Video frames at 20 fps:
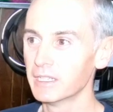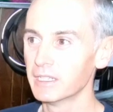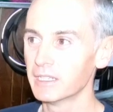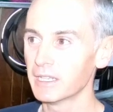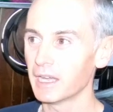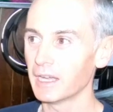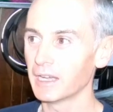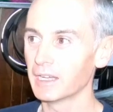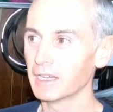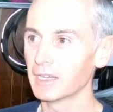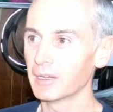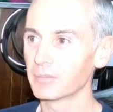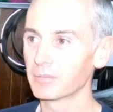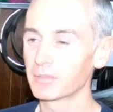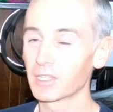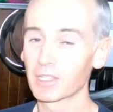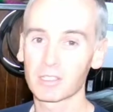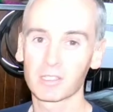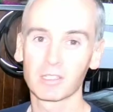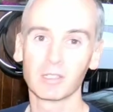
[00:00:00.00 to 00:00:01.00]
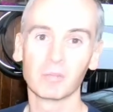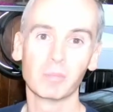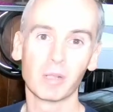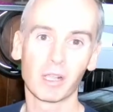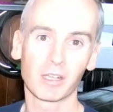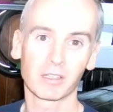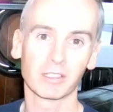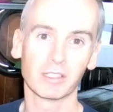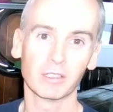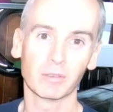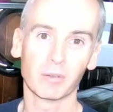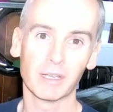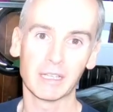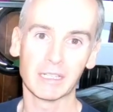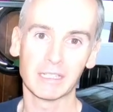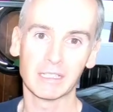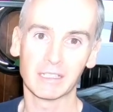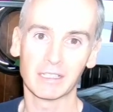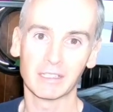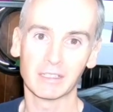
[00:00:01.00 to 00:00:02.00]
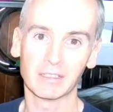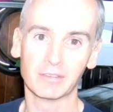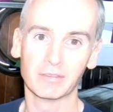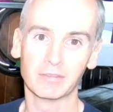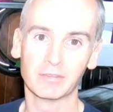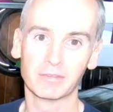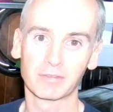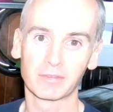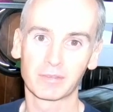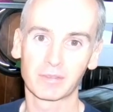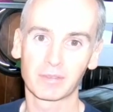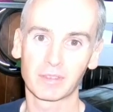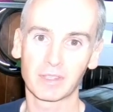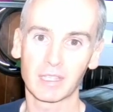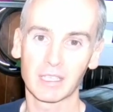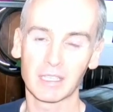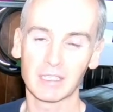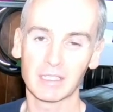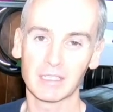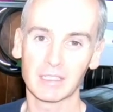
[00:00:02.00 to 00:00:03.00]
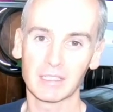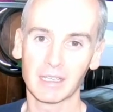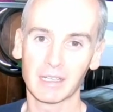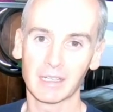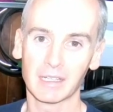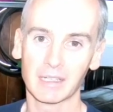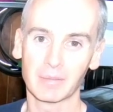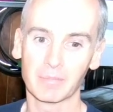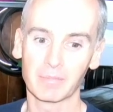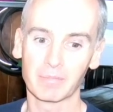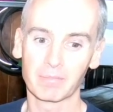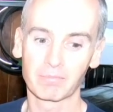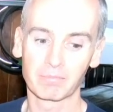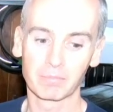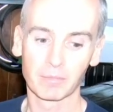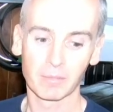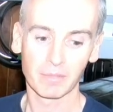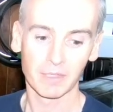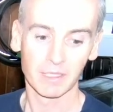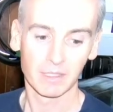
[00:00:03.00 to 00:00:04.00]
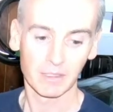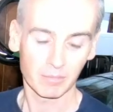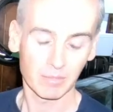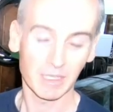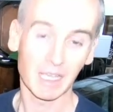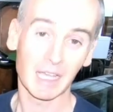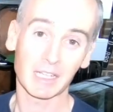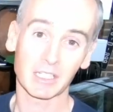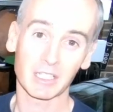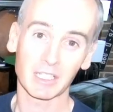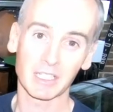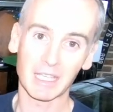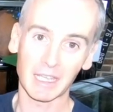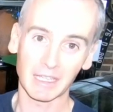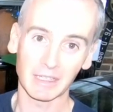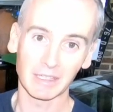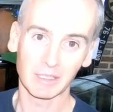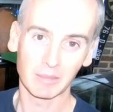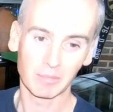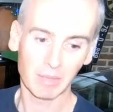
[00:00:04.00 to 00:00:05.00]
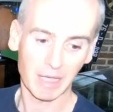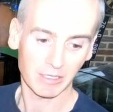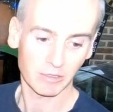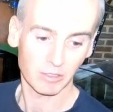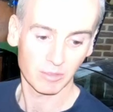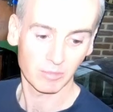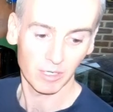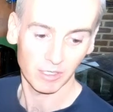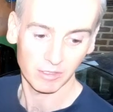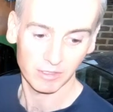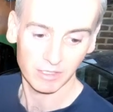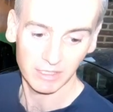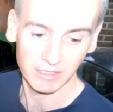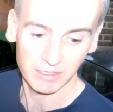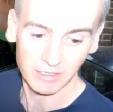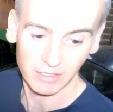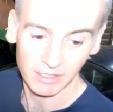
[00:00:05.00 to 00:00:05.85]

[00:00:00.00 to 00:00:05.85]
they're still blocking the way of the me actually getting the battery box into the